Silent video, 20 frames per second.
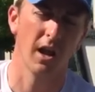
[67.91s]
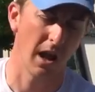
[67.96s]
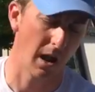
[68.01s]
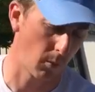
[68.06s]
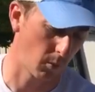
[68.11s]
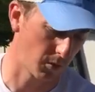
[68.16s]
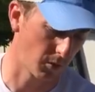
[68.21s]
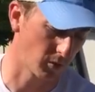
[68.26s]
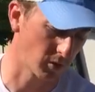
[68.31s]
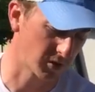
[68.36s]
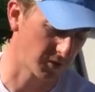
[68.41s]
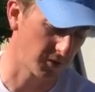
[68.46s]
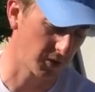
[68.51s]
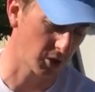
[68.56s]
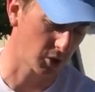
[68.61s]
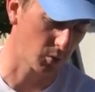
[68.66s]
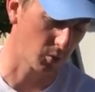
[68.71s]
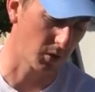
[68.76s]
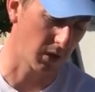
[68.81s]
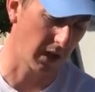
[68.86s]
And when those
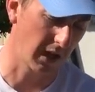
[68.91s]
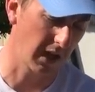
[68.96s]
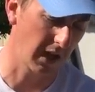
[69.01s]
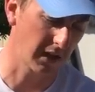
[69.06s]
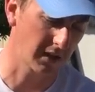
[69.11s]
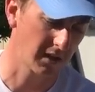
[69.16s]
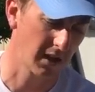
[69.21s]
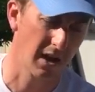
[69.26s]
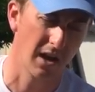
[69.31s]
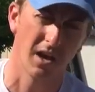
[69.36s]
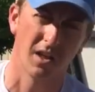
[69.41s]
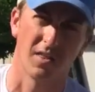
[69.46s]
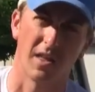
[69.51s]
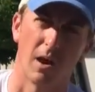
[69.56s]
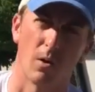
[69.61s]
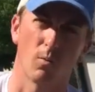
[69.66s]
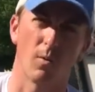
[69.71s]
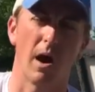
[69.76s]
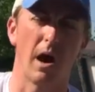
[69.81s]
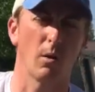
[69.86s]
fish would hit,
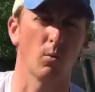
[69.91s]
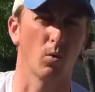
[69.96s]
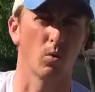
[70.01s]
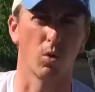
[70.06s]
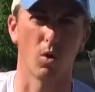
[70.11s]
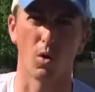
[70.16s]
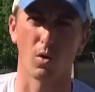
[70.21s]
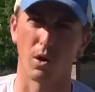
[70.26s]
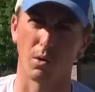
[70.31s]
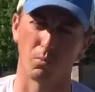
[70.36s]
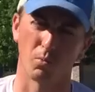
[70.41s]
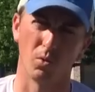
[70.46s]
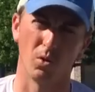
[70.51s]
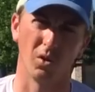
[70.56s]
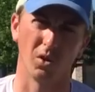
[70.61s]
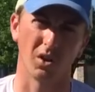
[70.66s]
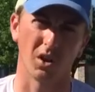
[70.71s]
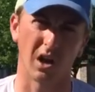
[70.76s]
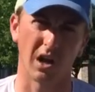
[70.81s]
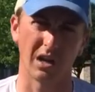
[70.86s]
that rod would load up
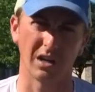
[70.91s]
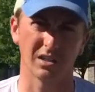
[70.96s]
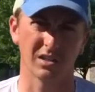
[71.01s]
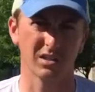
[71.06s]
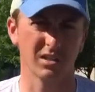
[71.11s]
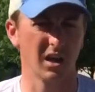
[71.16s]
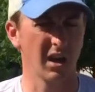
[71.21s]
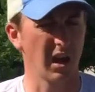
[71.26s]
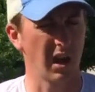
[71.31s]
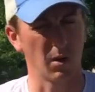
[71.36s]
really nice,